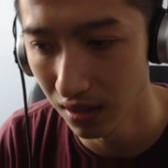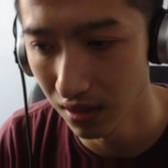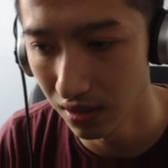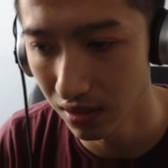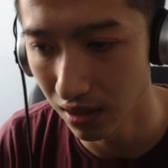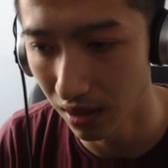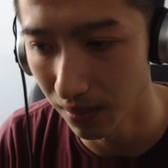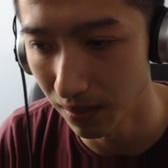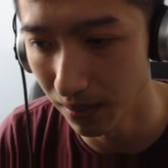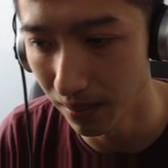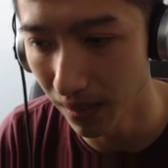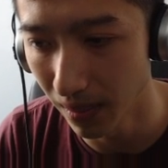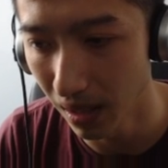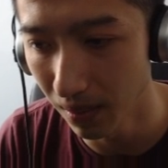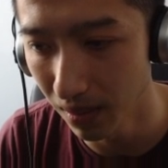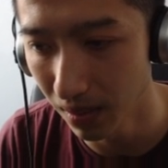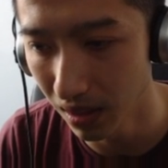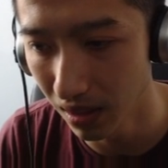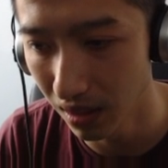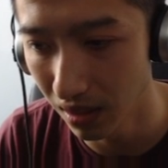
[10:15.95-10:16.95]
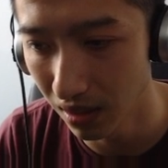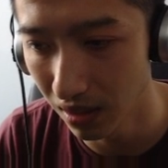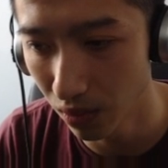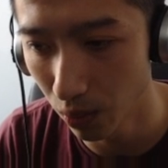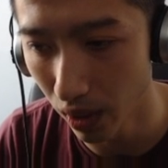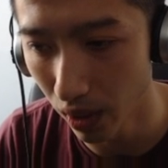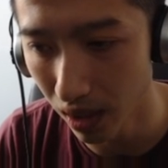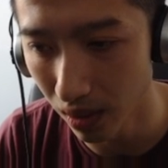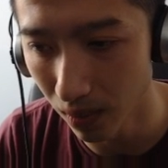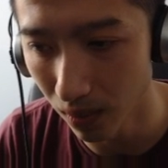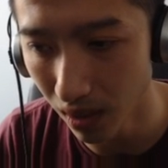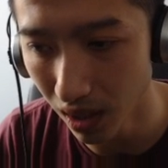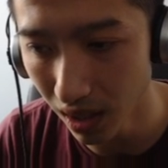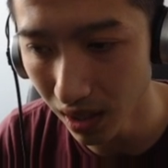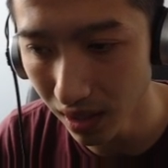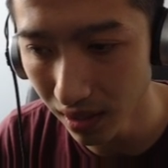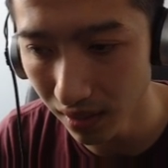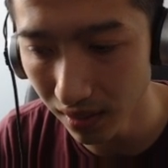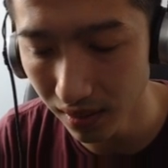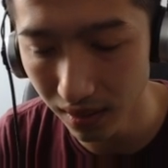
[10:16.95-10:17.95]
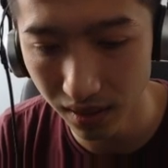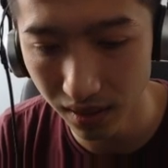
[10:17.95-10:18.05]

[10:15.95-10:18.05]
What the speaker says: So maybe 21,